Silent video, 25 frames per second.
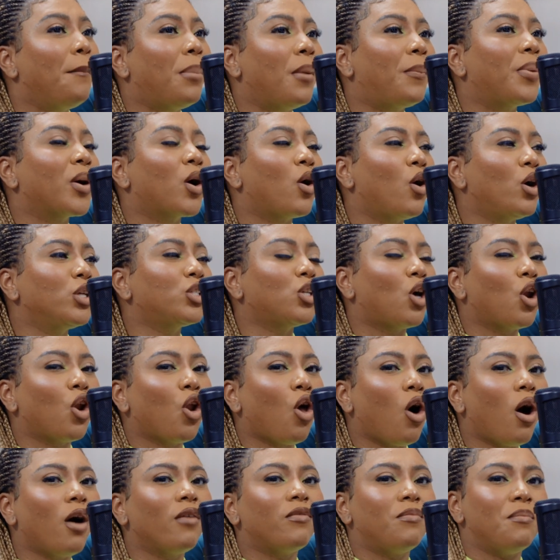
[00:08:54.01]
But because a
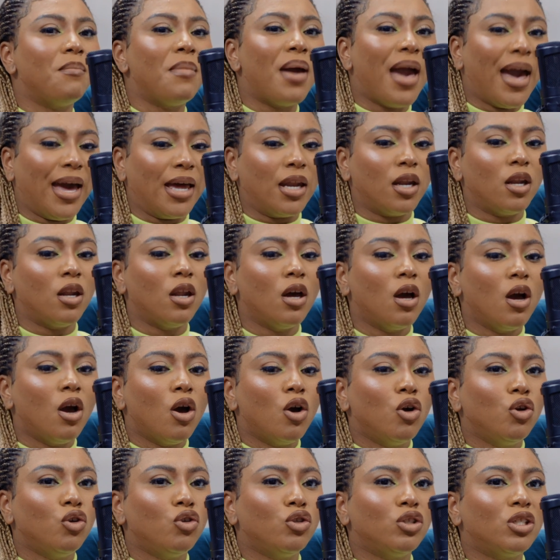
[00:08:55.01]
lot of men
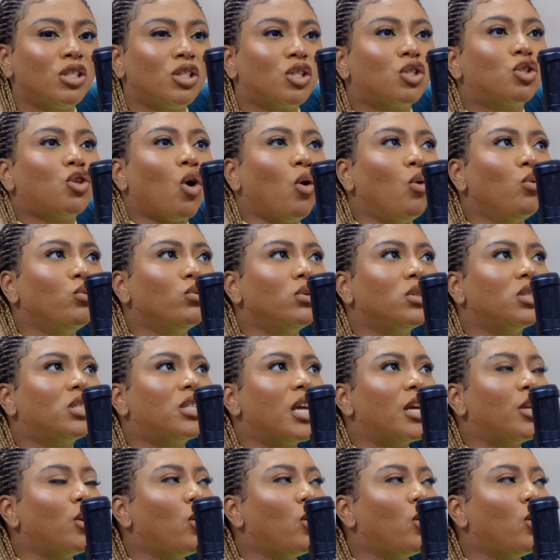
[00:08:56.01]
don't